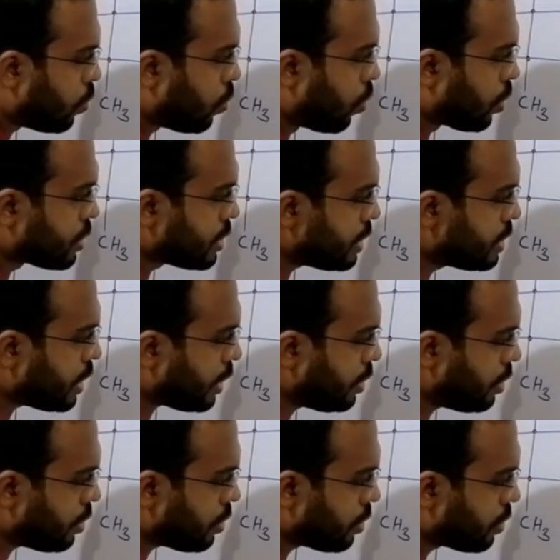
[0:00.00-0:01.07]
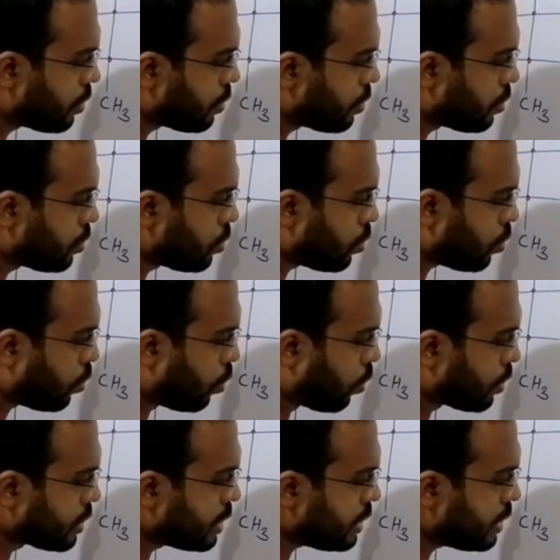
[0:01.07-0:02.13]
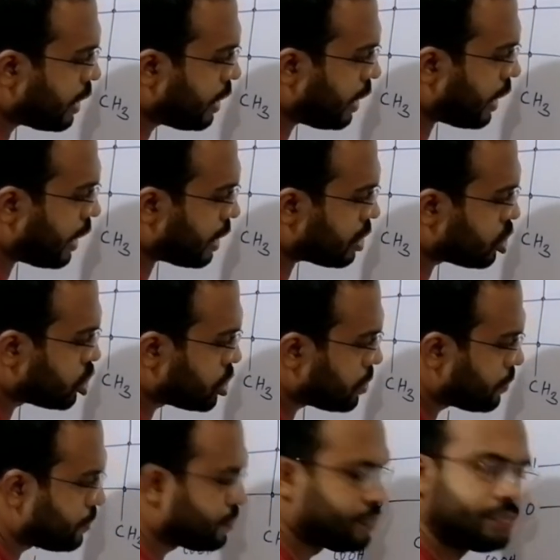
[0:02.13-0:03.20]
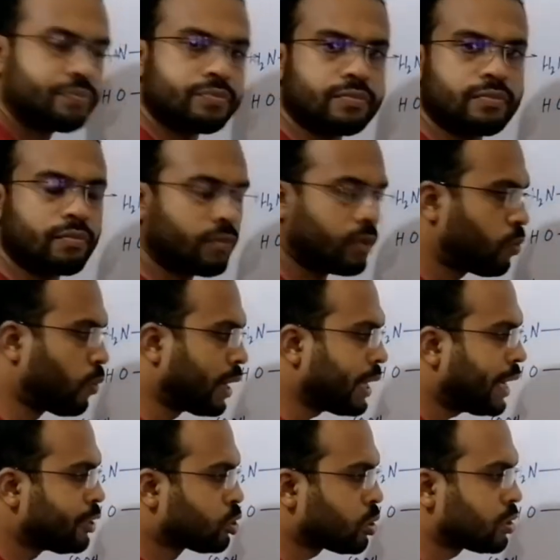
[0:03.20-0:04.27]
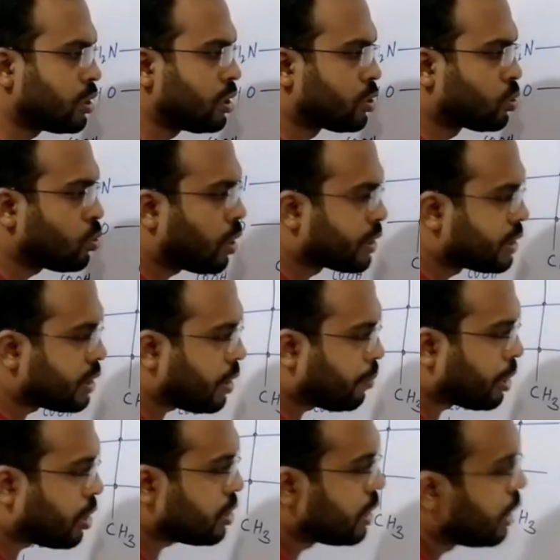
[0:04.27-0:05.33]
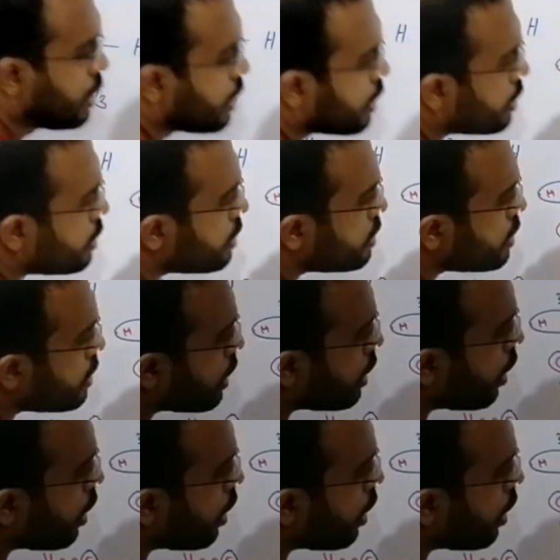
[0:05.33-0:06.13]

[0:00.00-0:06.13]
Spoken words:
Oxygen, oxygen H. Why I took 2 oxygen? Because this is a